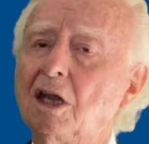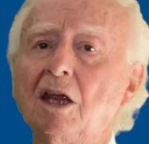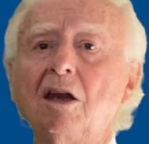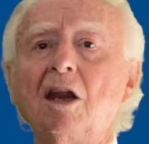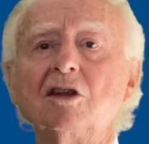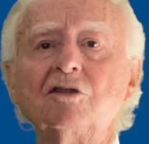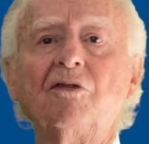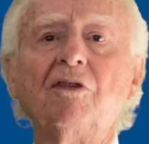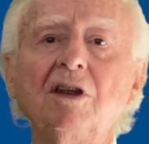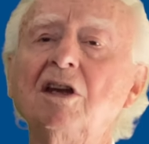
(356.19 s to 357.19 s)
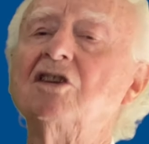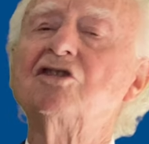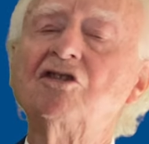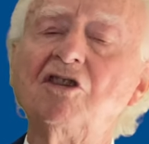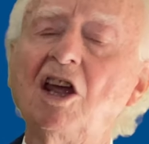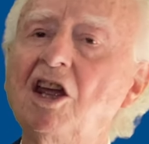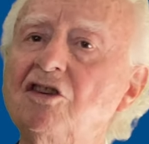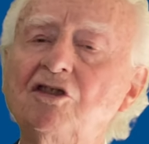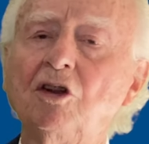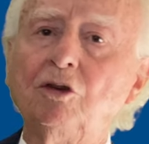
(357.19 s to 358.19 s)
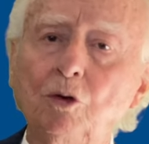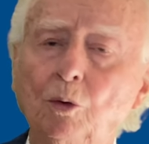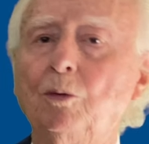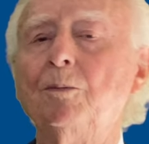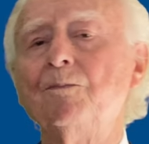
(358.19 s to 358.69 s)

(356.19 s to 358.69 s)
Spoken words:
in stage 2.